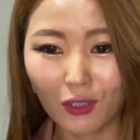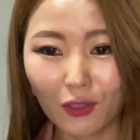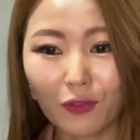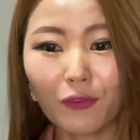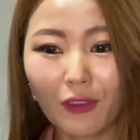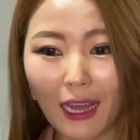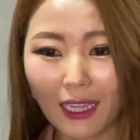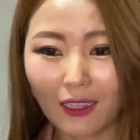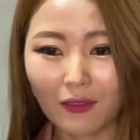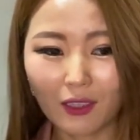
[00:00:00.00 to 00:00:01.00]
to
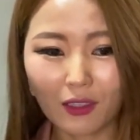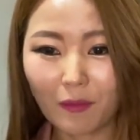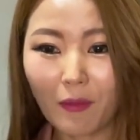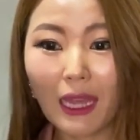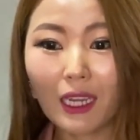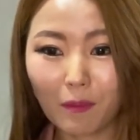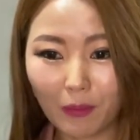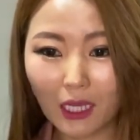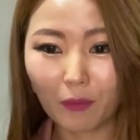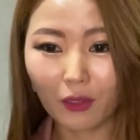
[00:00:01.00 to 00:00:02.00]
fly because many
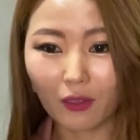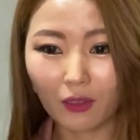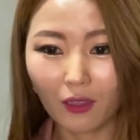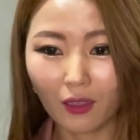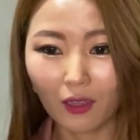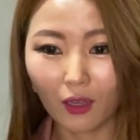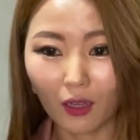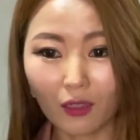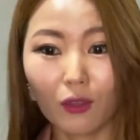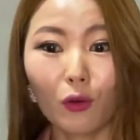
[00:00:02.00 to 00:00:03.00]
people
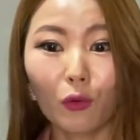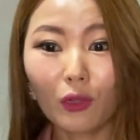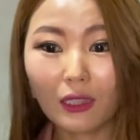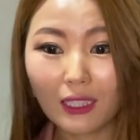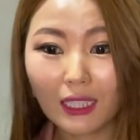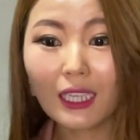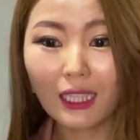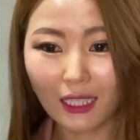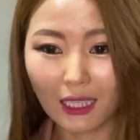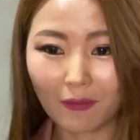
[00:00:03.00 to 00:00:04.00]
will
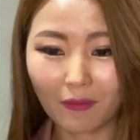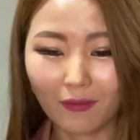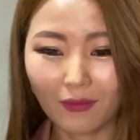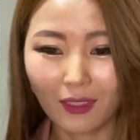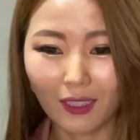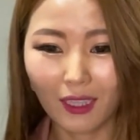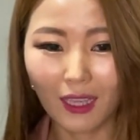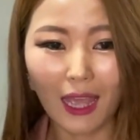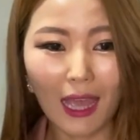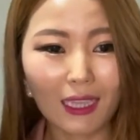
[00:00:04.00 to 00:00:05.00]
kill him.
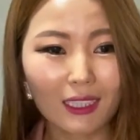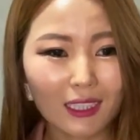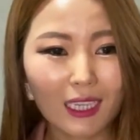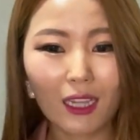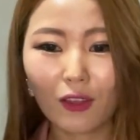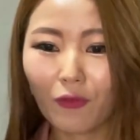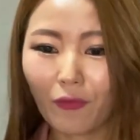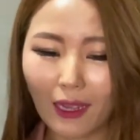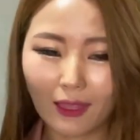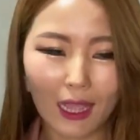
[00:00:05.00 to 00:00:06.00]
And the other
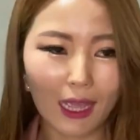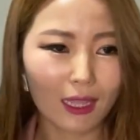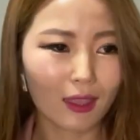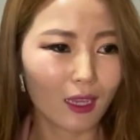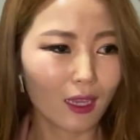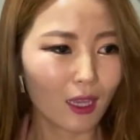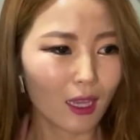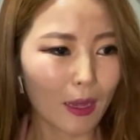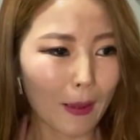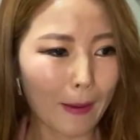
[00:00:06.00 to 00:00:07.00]
fact that
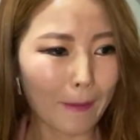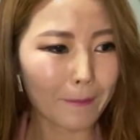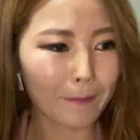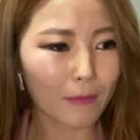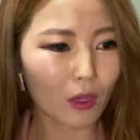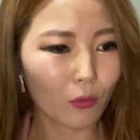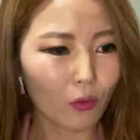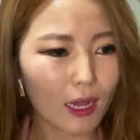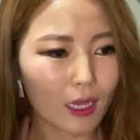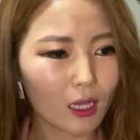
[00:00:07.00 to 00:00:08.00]
um, what
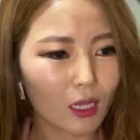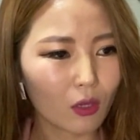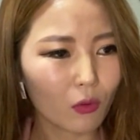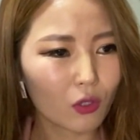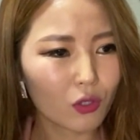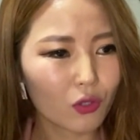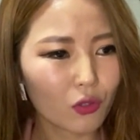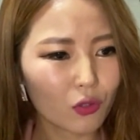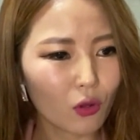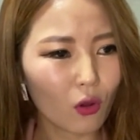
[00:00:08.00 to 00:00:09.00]
I was
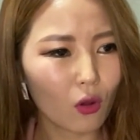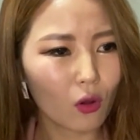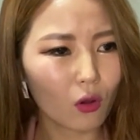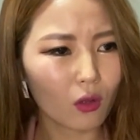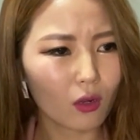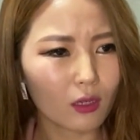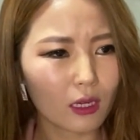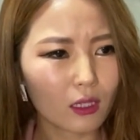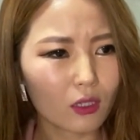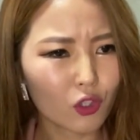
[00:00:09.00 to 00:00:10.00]
so
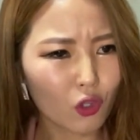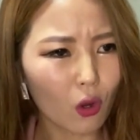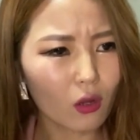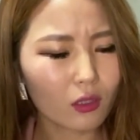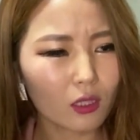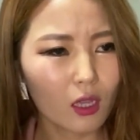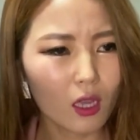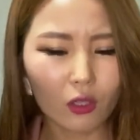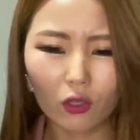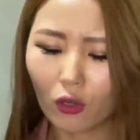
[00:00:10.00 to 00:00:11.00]
like shocked,
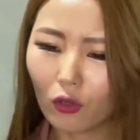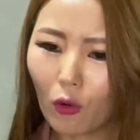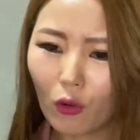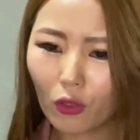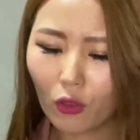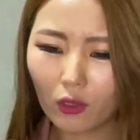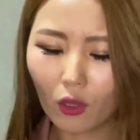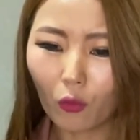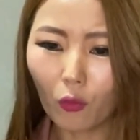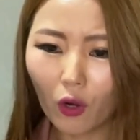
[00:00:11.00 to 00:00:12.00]
the north,
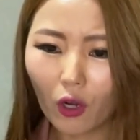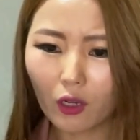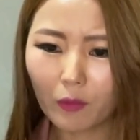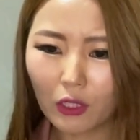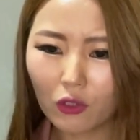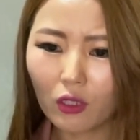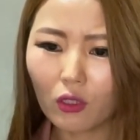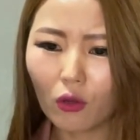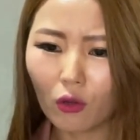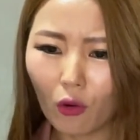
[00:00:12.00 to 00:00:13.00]
the war between
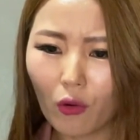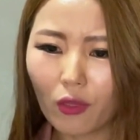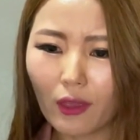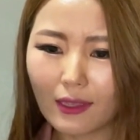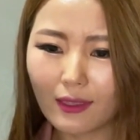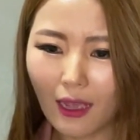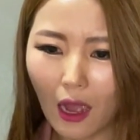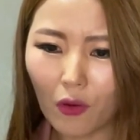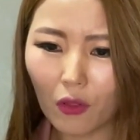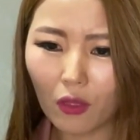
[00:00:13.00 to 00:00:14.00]
the north and
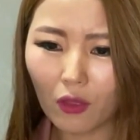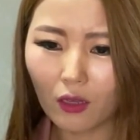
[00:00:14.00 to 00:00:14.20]
south